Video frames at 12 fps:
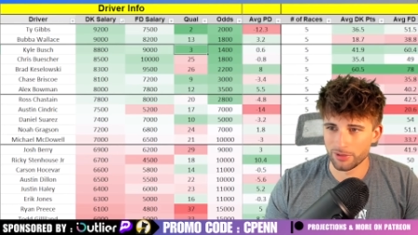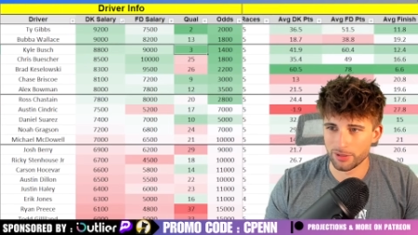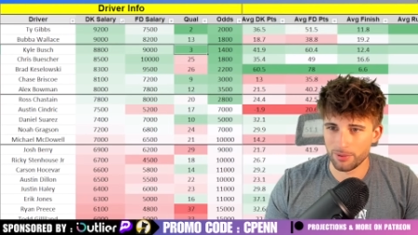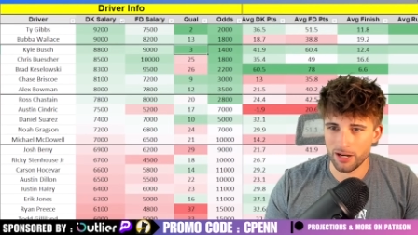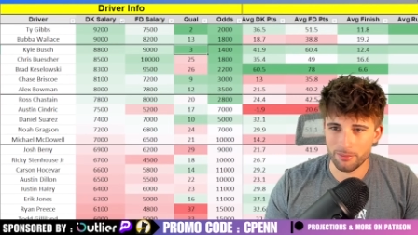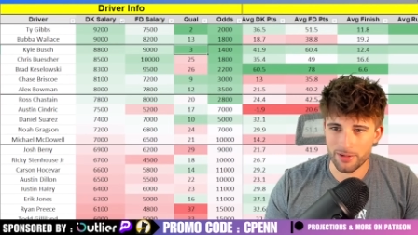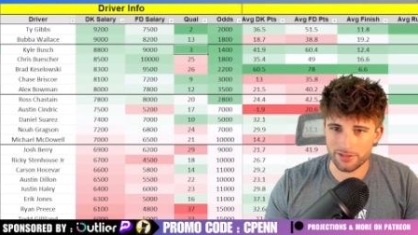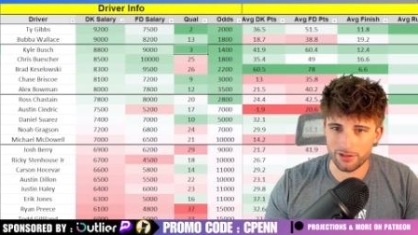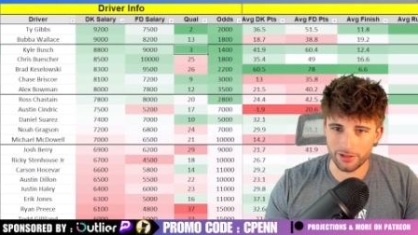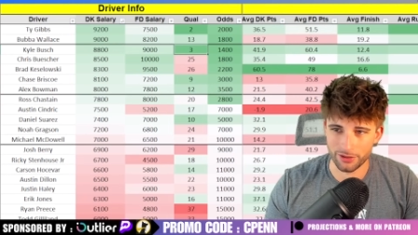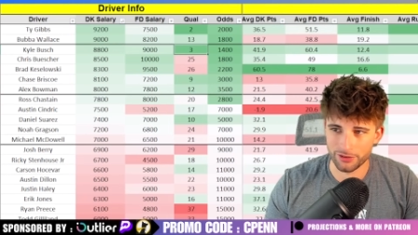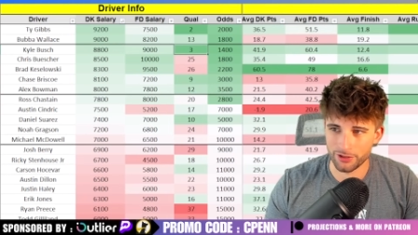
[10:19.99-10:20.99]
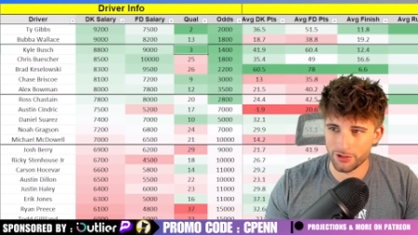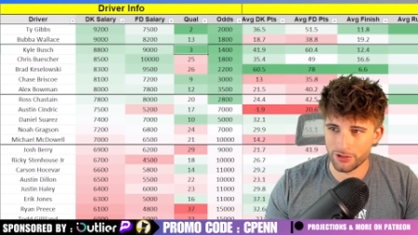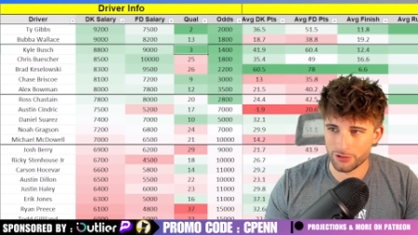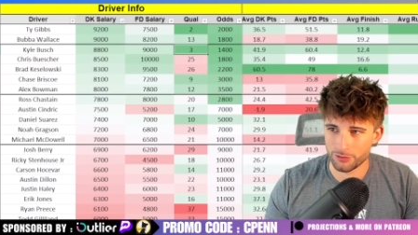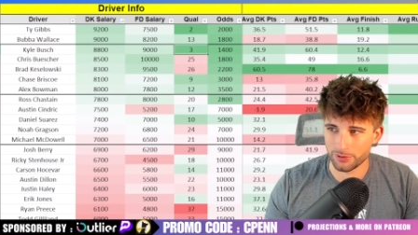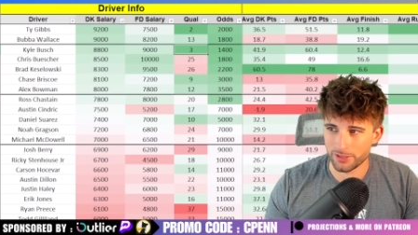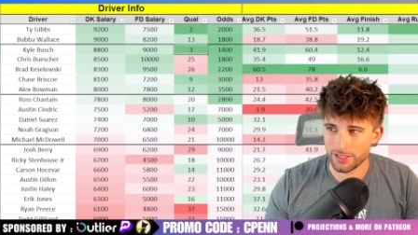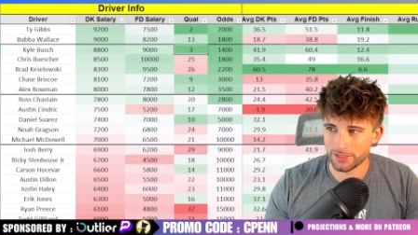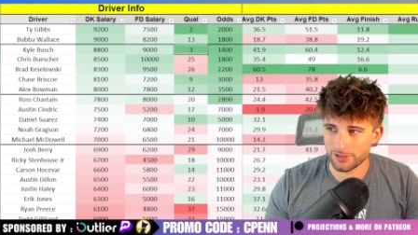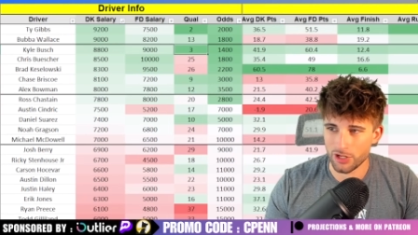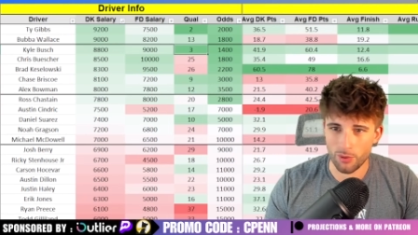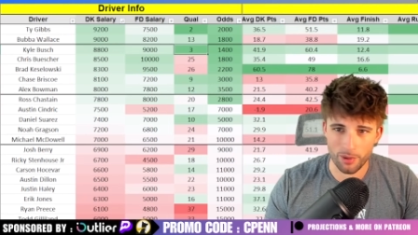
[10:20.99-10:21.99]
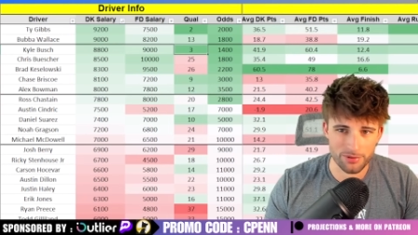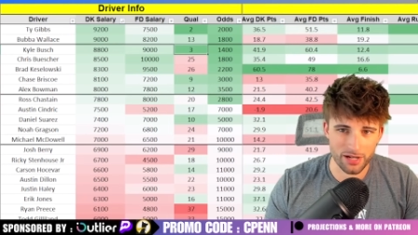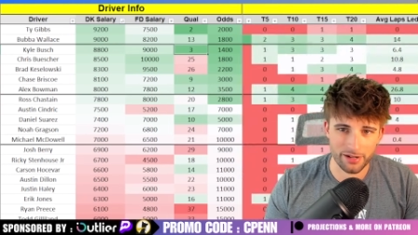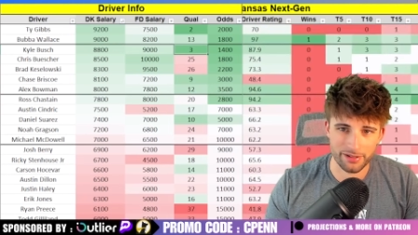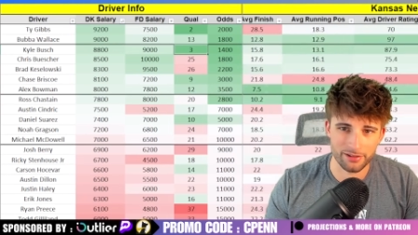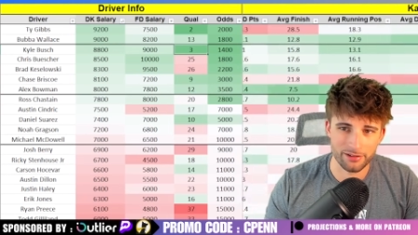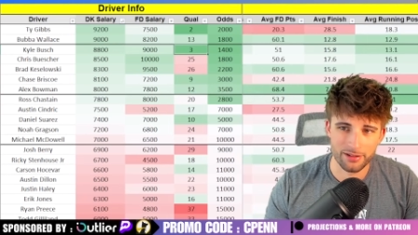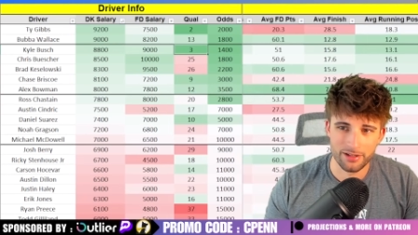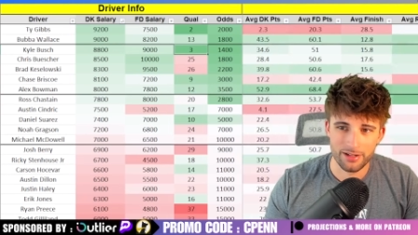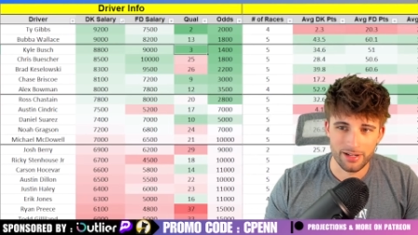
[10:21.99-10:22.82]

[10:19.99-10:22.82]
But the problem is starting in third, there's really like no upside here